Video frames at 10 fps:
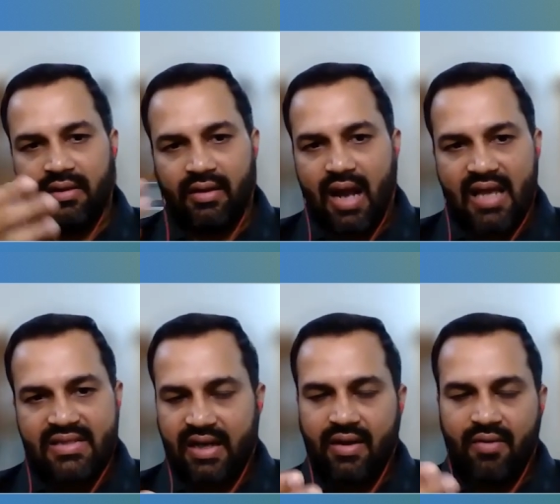the
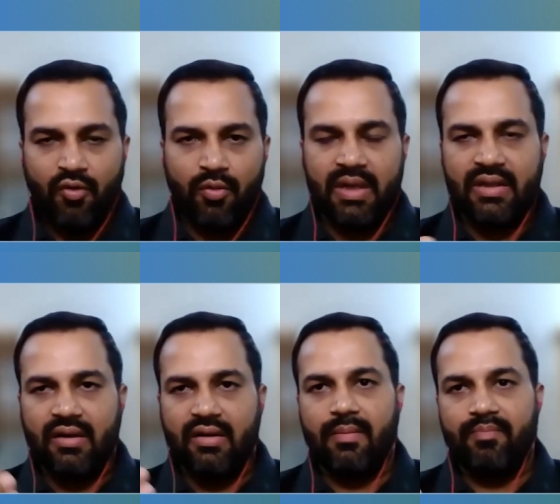last item would be
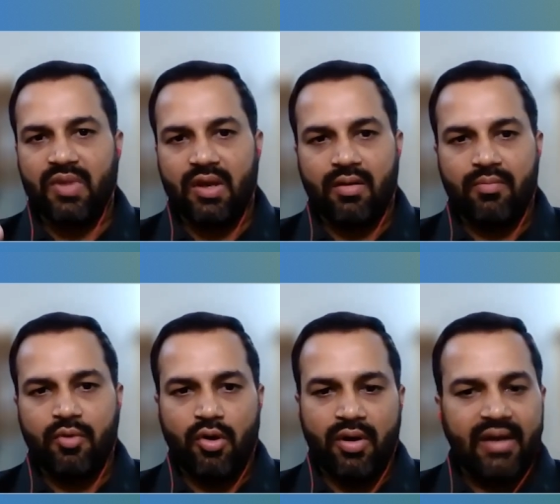the uh,
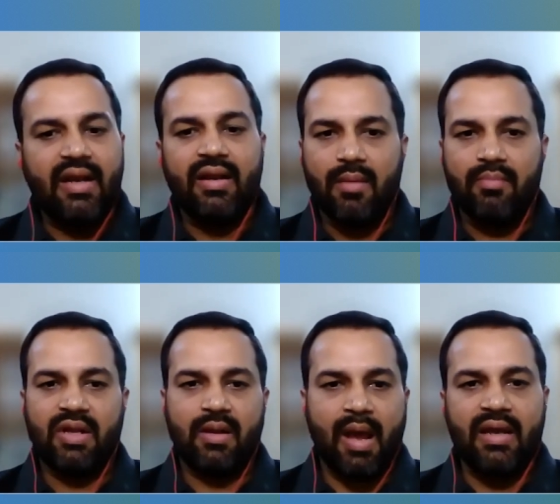you know net income
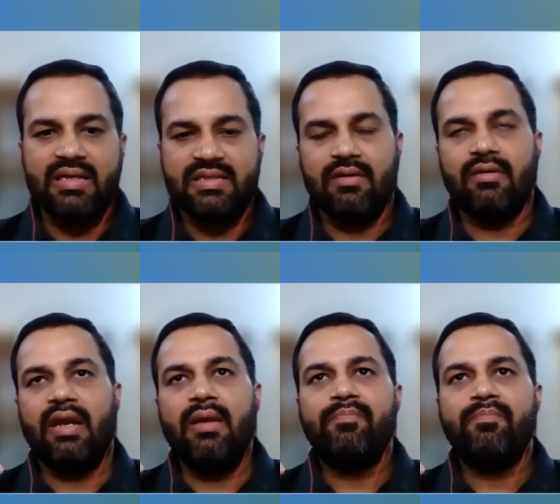that the bank is
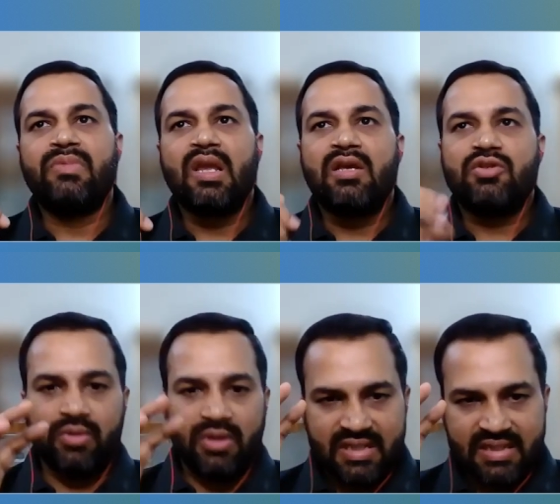earning. So
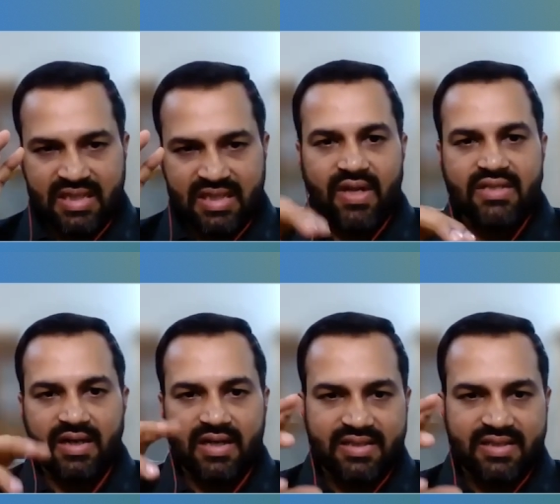this is as far as
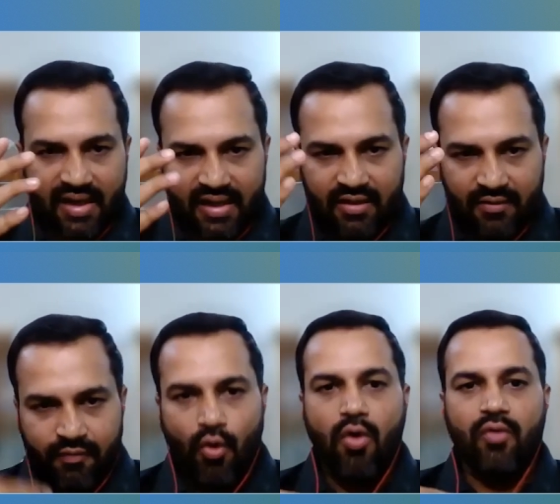understanding the
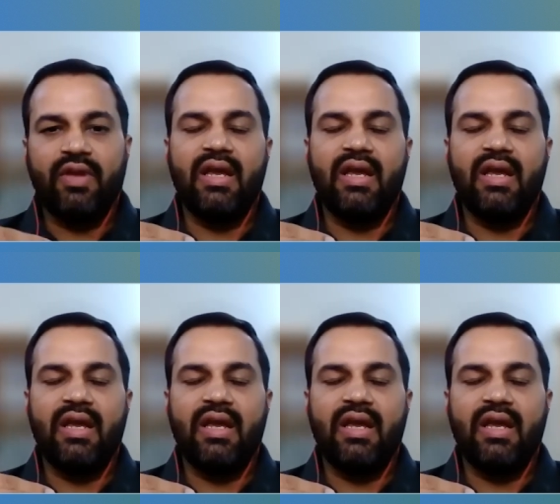flow of the